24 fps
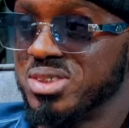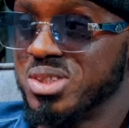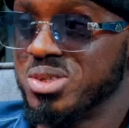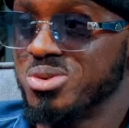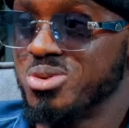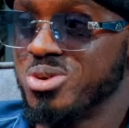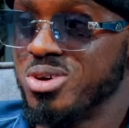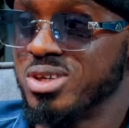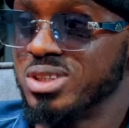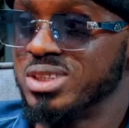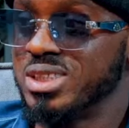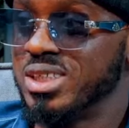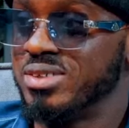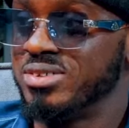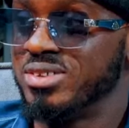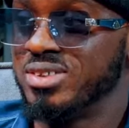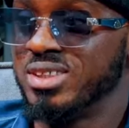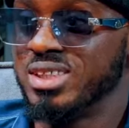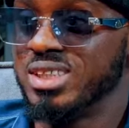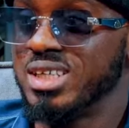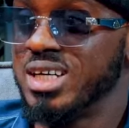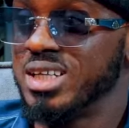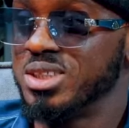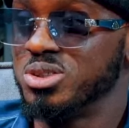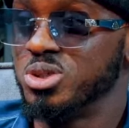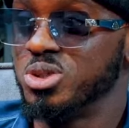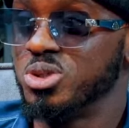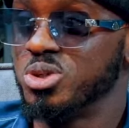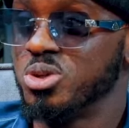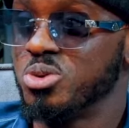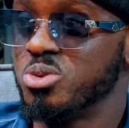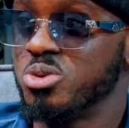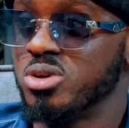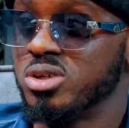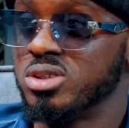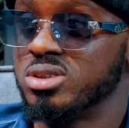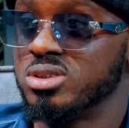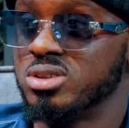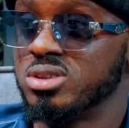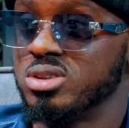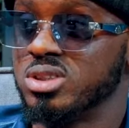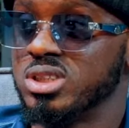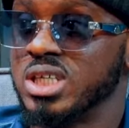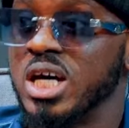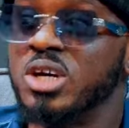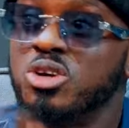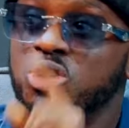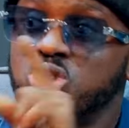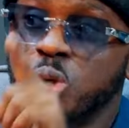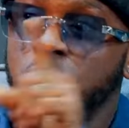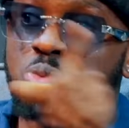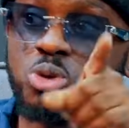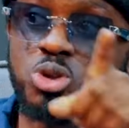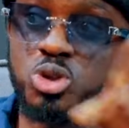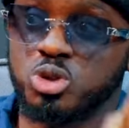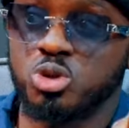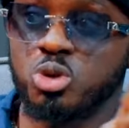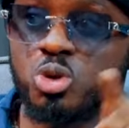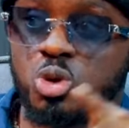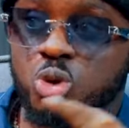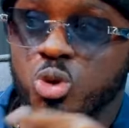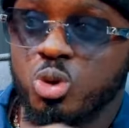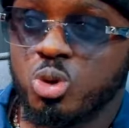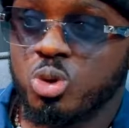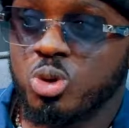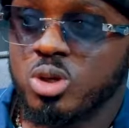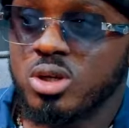once they see that you know what you are not supposed to know,